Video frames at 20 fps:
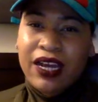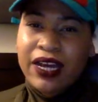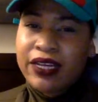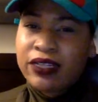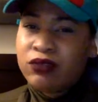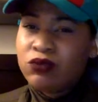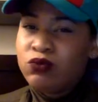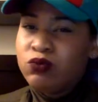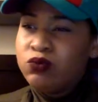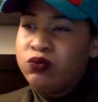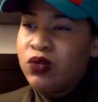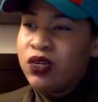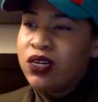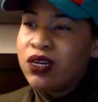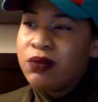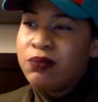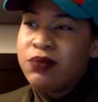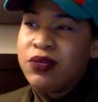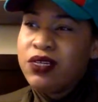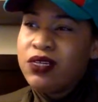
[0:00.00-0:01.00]
Like, what
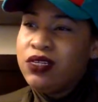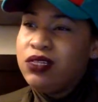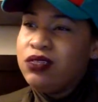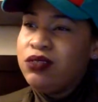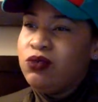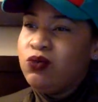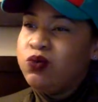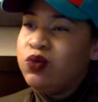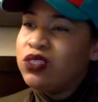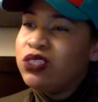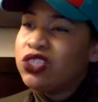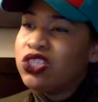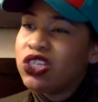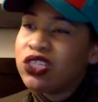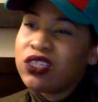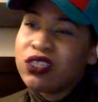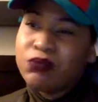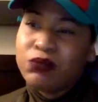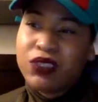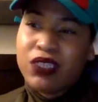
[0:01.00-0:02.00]

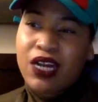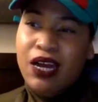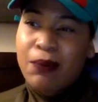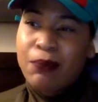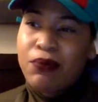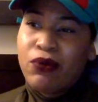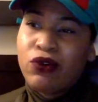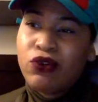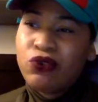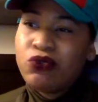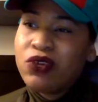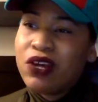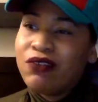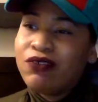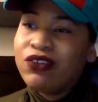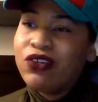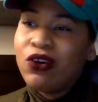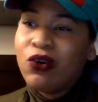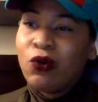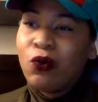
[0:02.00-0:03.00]
took them to that point? You
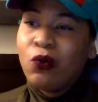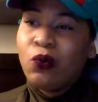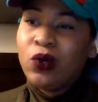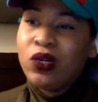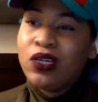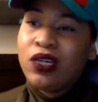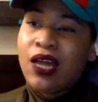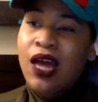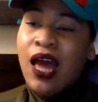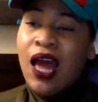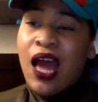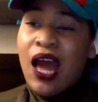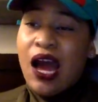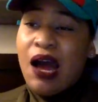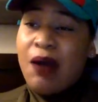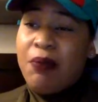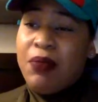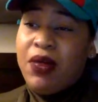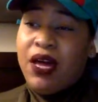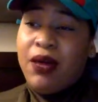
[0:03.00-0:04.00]
never know what,
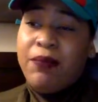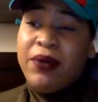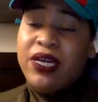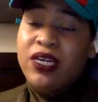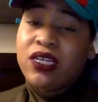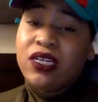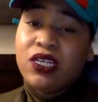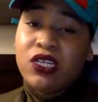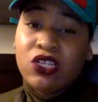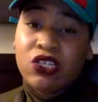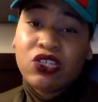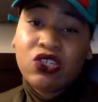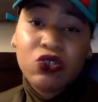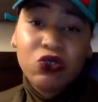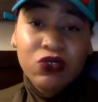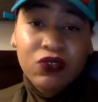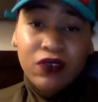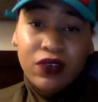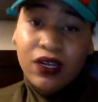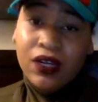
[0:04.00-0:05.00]
I'm not making an
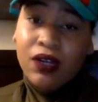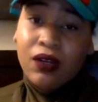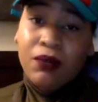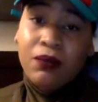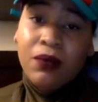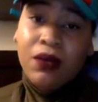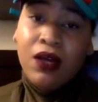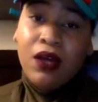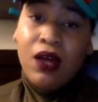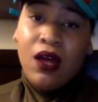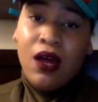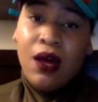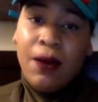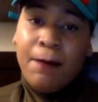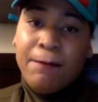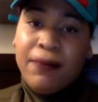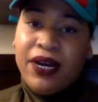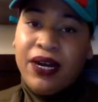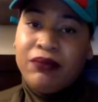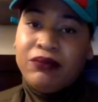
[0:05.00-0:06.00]
excuse for them.
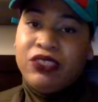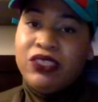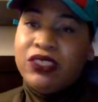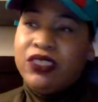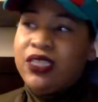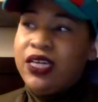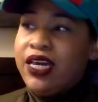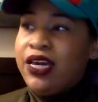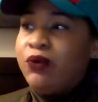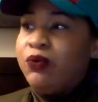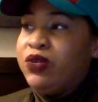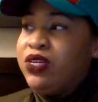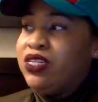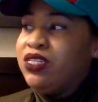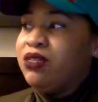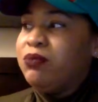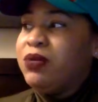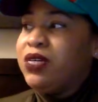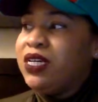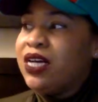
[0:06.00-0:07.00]
But I'm just saying we
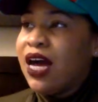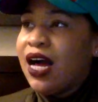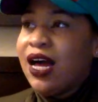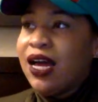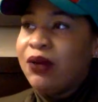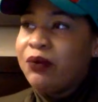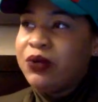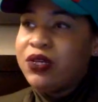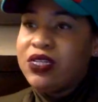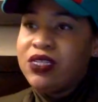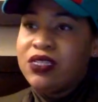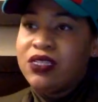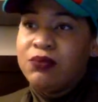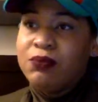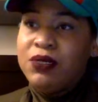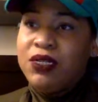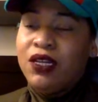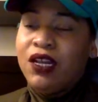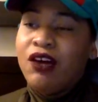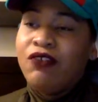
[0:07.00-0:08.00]
need to be kind. We need to
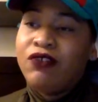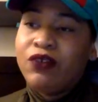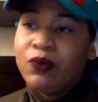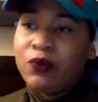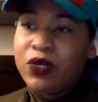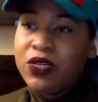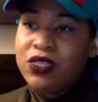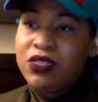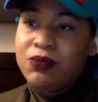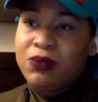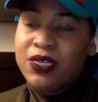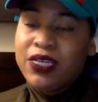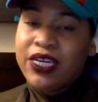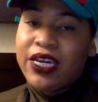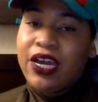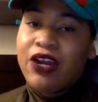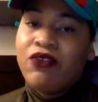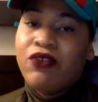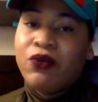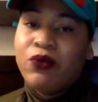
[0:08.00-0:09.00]
be loving. We need to be
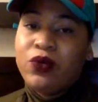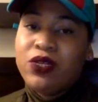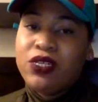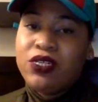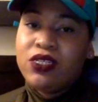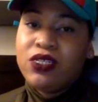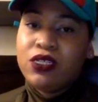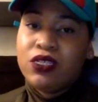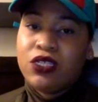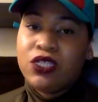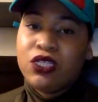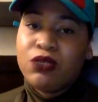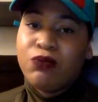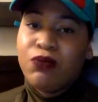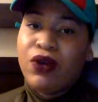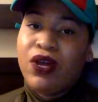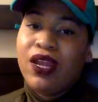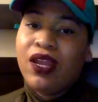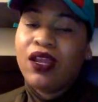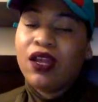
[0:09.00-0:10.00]
caring. We need to
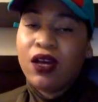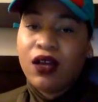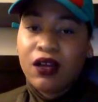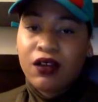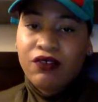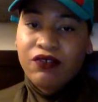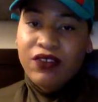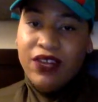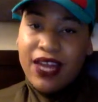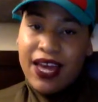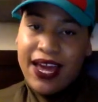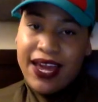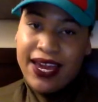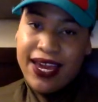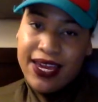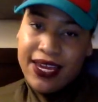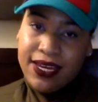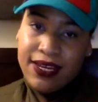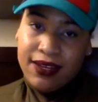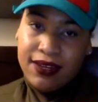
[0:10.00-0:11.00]
spread love and not
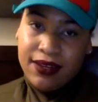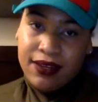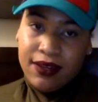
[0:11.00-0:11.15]
hate.